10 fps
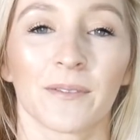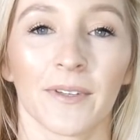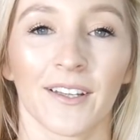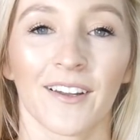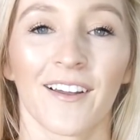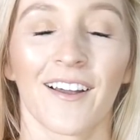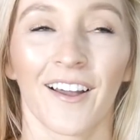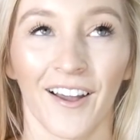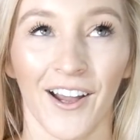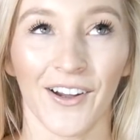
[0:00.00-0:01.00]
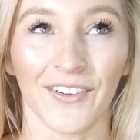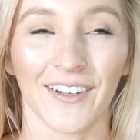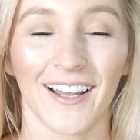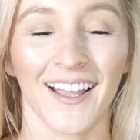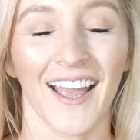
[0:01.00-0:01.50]
I'm like, oh,
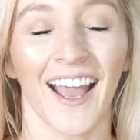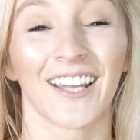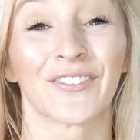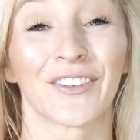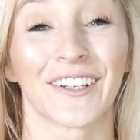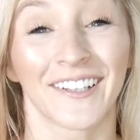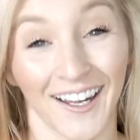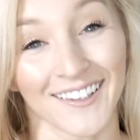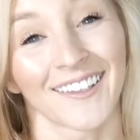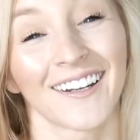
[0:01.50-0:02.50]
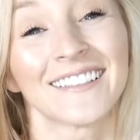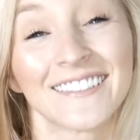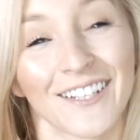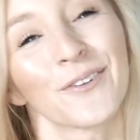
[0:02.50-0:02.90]
I forgot that I did